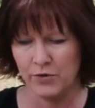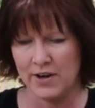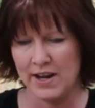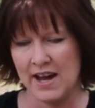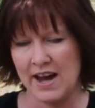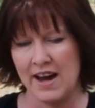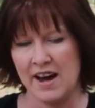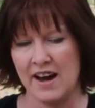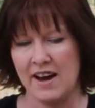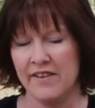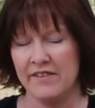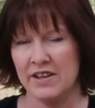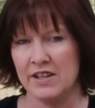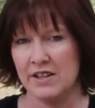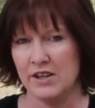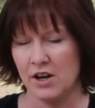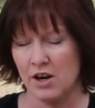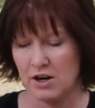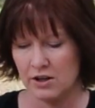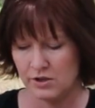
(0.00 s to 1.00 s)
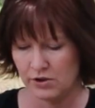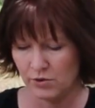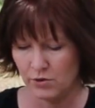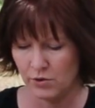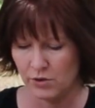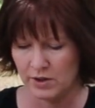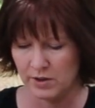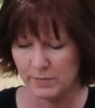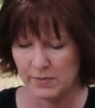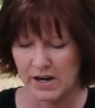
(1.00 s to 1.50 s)
we have in the Heart to
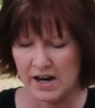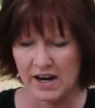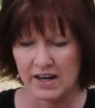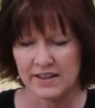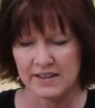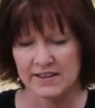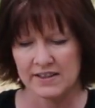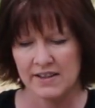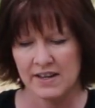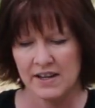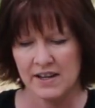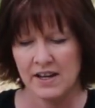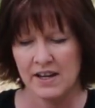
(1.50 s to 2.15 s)
Horse box